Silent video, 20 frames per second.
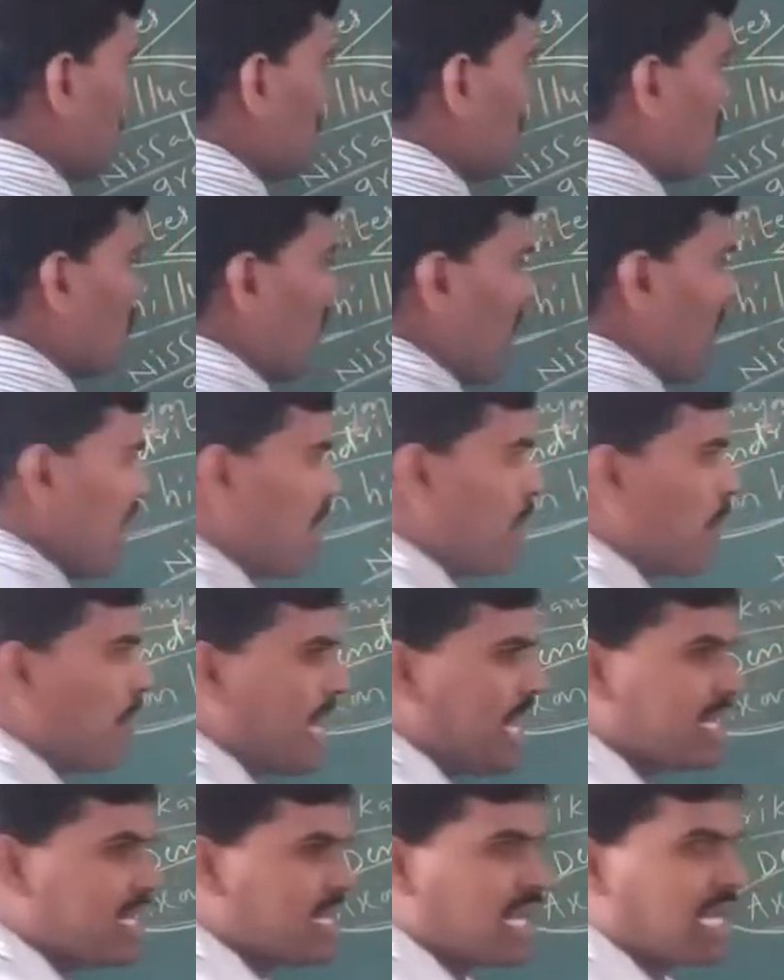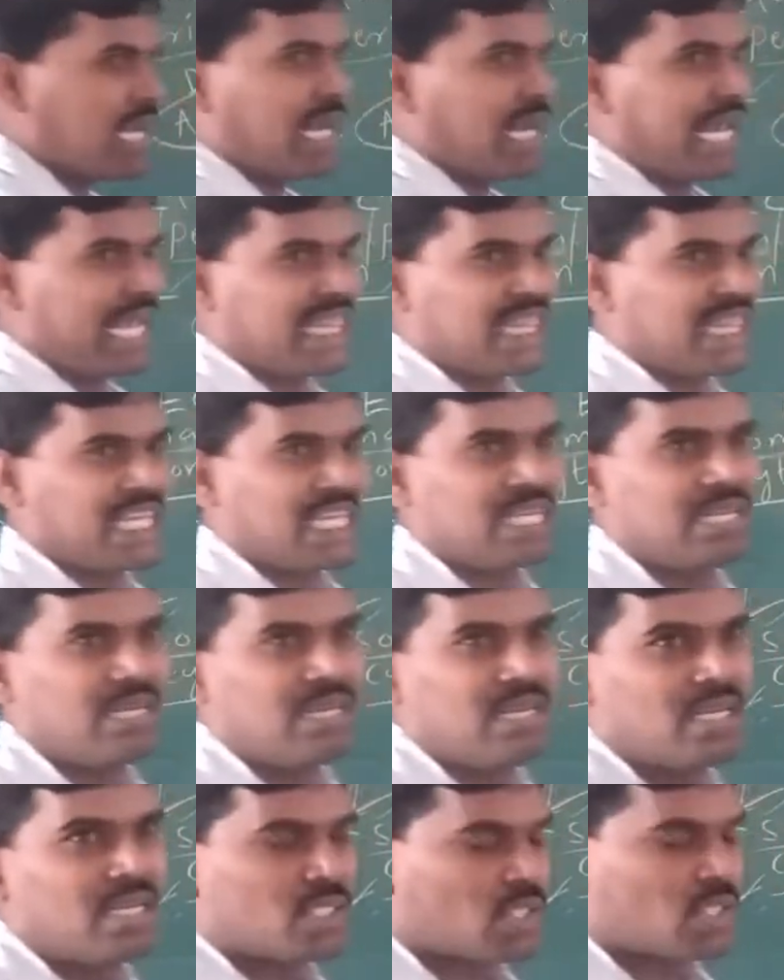1 meter length.
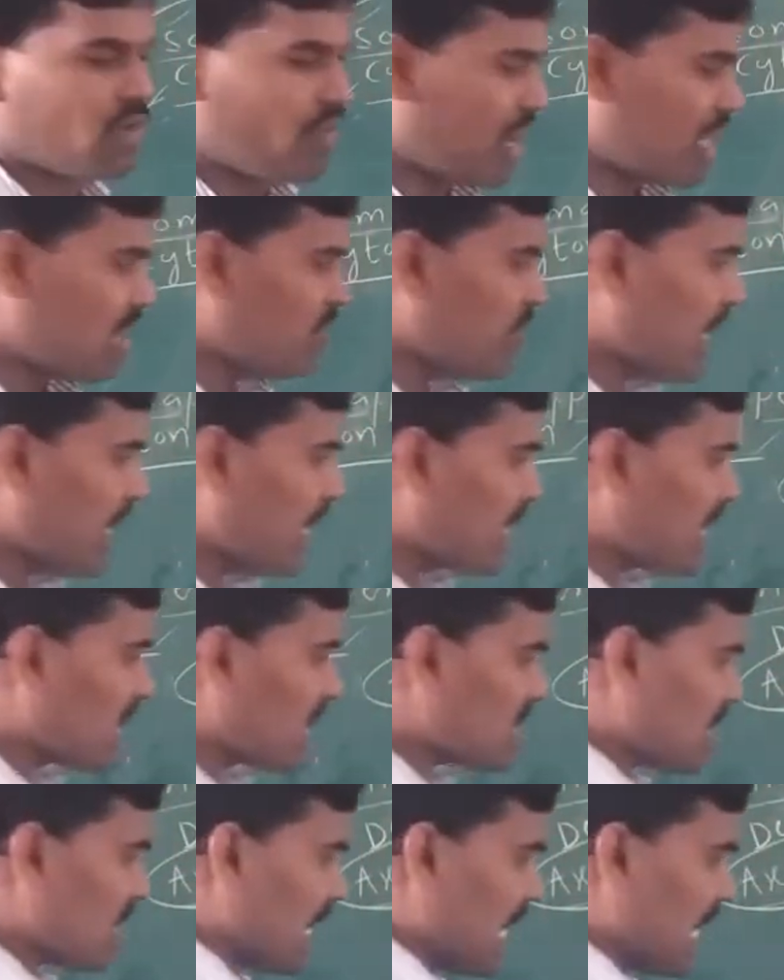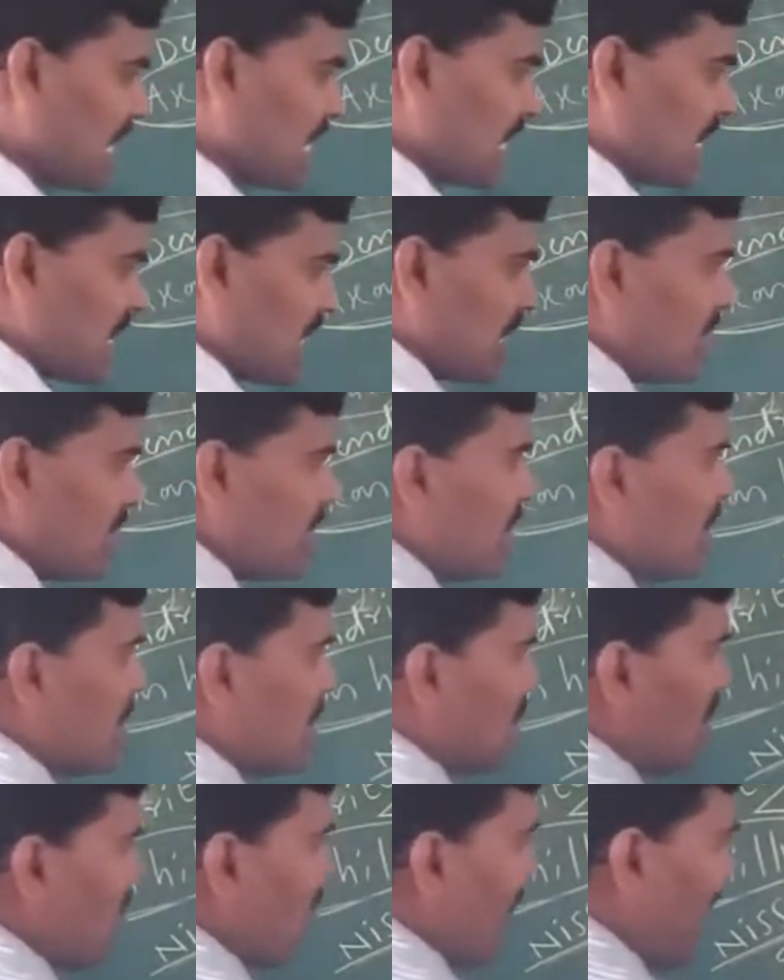So 1 meter's length,
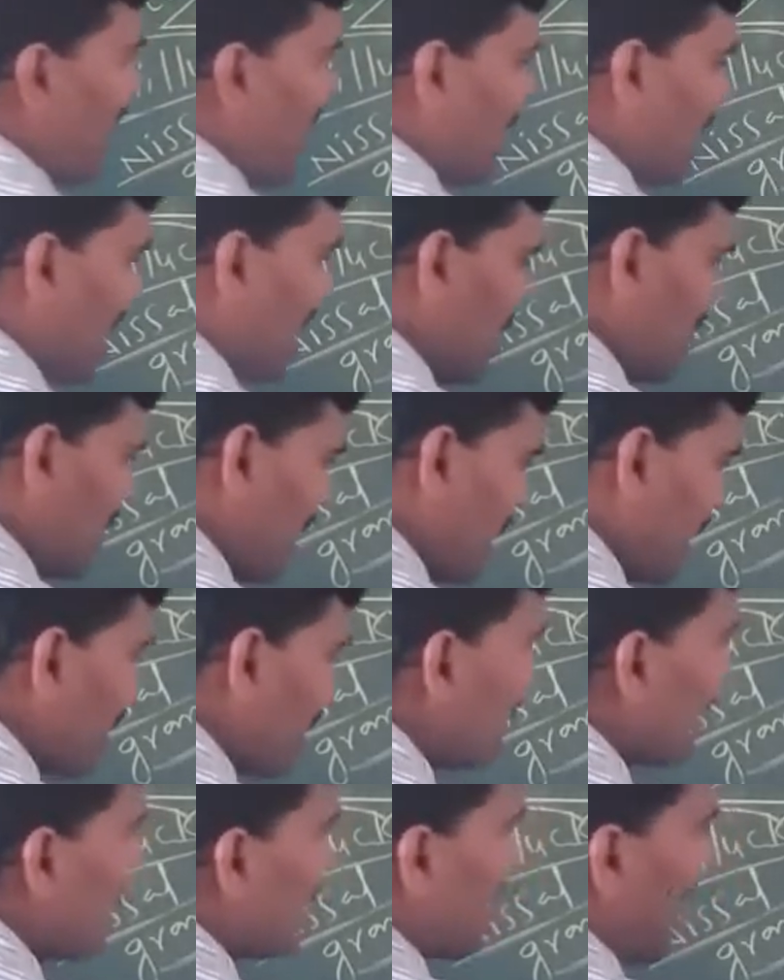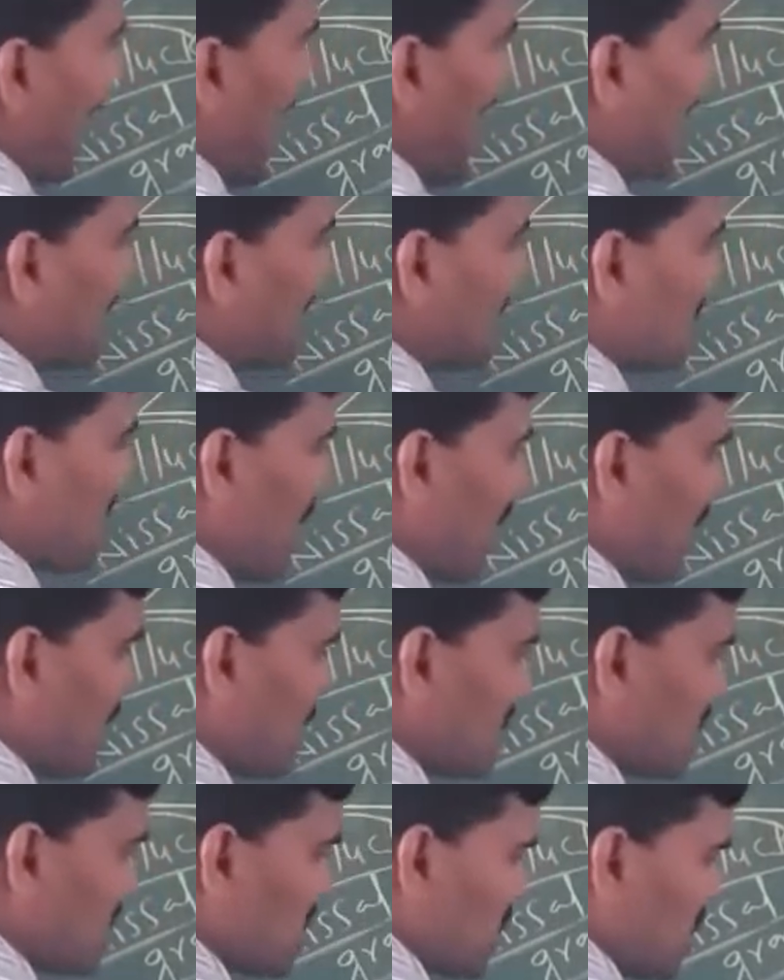the finally
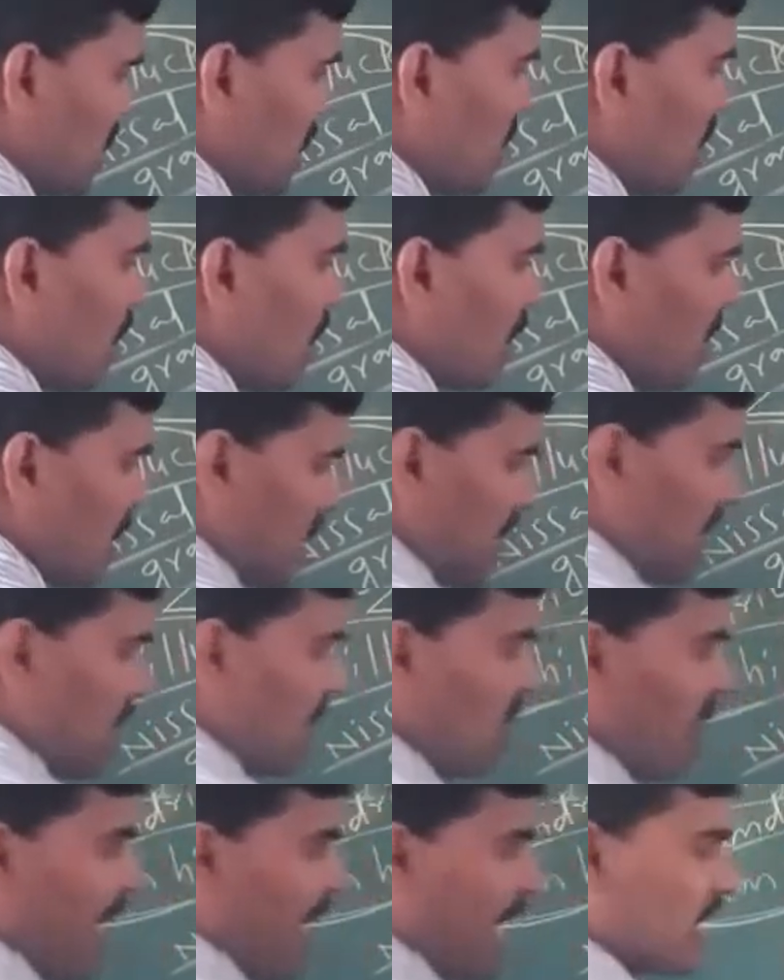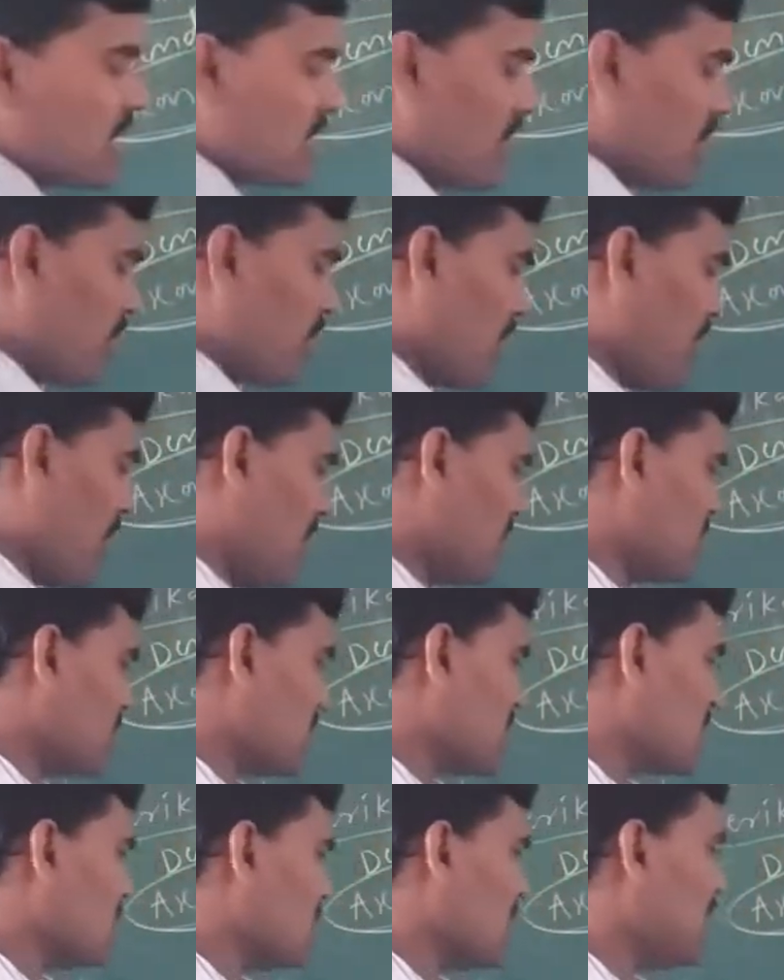axons divides or
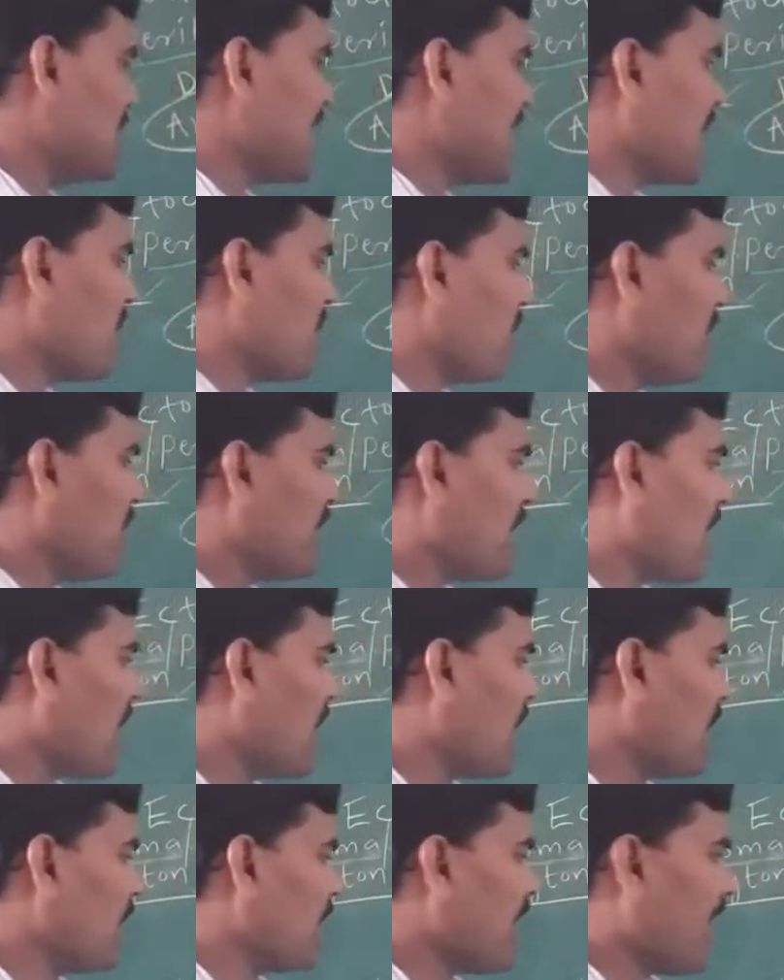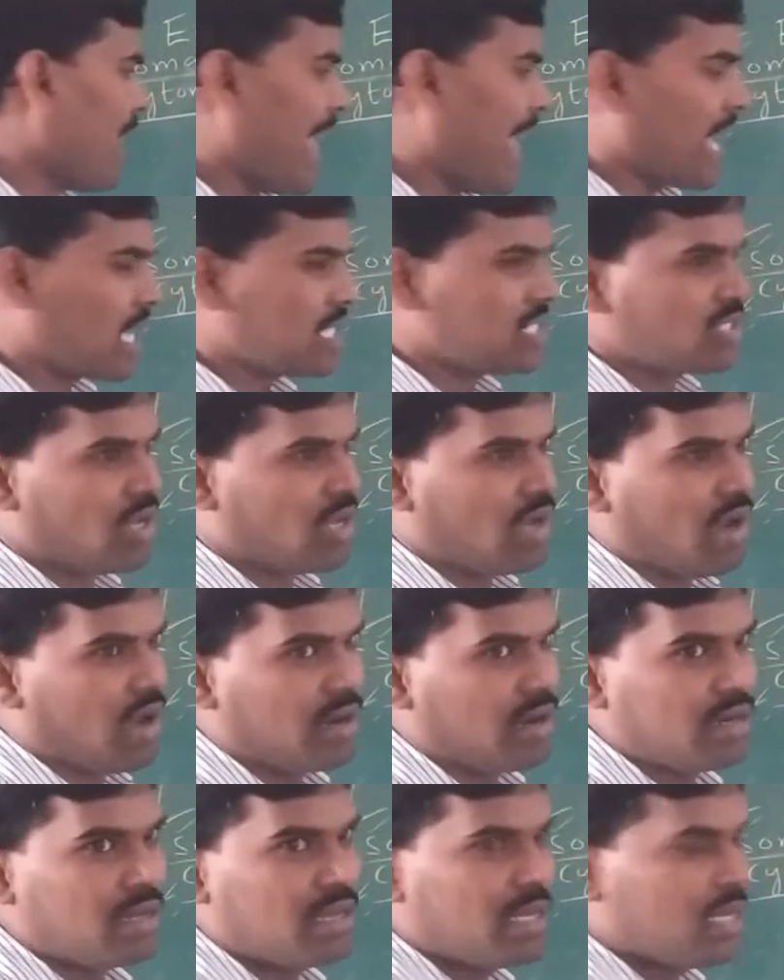branches the terminal axon.
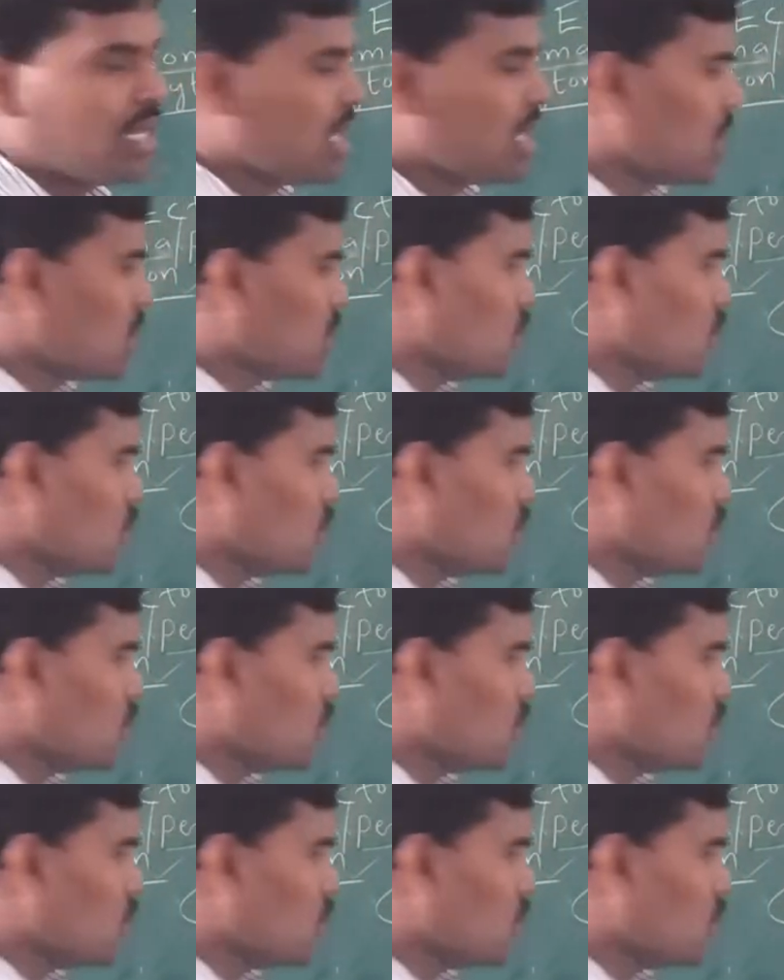2